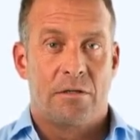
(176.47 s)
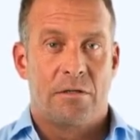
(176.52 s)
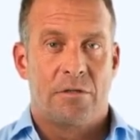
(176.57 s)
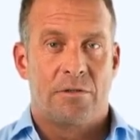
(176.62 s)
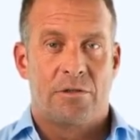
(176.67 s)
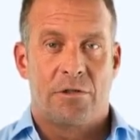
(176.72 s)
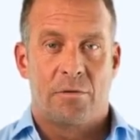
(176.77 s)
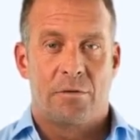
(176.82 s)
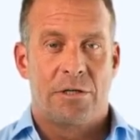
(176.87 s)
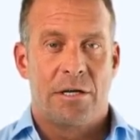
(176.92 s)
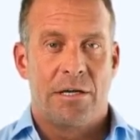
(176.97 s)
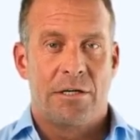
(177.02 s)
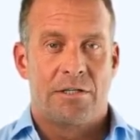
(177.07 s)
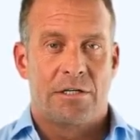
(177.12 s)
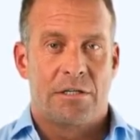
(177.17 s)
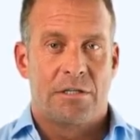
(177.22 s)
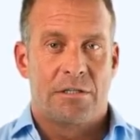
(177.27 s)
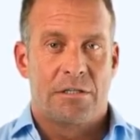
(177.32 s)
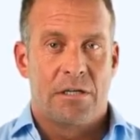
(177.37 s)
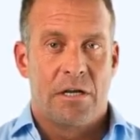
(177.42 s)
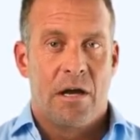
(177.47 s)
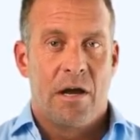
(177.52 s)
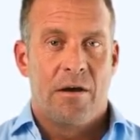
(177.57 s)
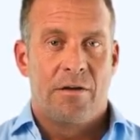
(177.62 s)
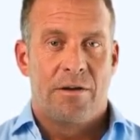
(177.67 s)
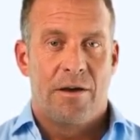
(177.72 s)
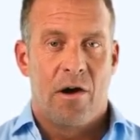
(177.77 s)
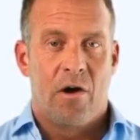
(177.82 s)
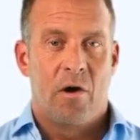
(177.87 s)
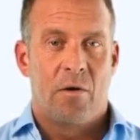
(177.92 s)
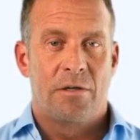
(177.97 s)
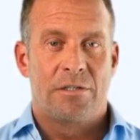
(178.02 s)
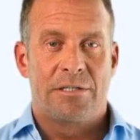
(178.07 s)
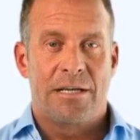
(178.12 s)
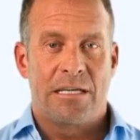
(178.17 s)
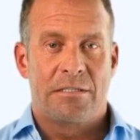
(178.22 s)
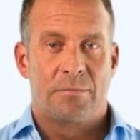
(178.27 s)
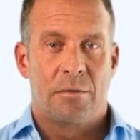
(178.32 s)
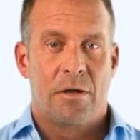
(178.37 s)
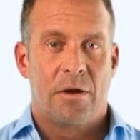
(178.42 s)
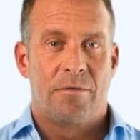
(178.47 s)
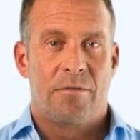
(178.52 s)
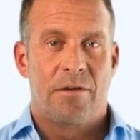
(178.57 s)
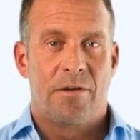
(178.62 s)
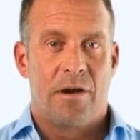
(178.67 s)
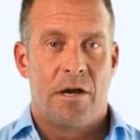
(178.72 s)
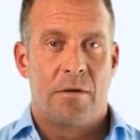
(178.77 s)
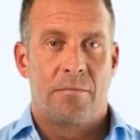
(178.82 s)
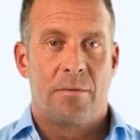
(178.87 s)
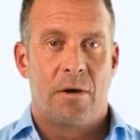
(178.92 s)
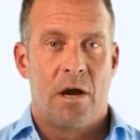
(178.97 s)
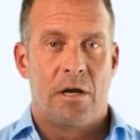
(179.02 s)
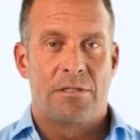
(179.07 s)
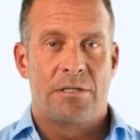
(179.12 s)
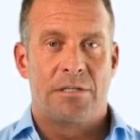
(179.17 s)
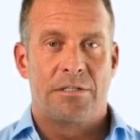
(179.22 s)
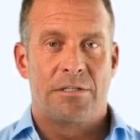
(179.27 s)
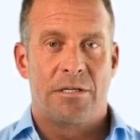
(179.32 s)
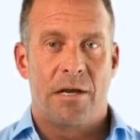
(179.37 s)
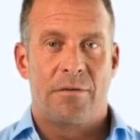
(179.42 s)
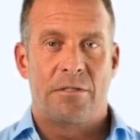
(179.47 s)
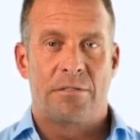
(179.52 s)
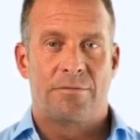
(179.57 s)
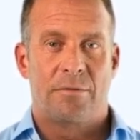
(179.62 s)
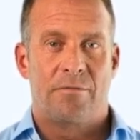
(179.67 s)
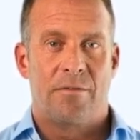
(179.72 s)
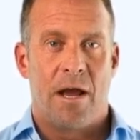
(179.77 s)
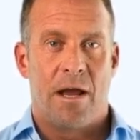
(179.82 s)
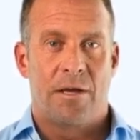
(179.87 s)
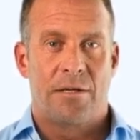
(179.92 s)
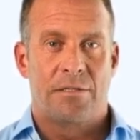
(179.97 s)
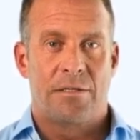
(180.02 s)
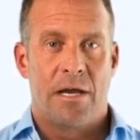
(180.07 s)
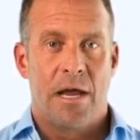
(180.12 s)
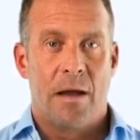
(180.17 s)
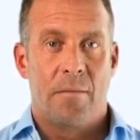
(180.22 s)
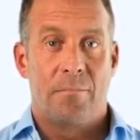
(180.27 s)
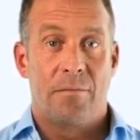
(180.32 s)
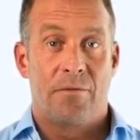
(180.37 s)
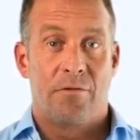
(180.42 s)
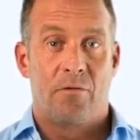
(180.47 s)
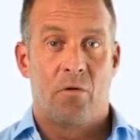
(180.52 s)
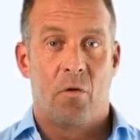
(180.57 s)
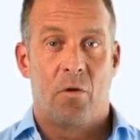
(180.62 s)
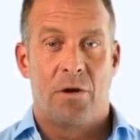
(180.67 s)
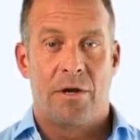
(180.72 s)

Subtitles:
Due diligence, thorough assessment of third-party service providers before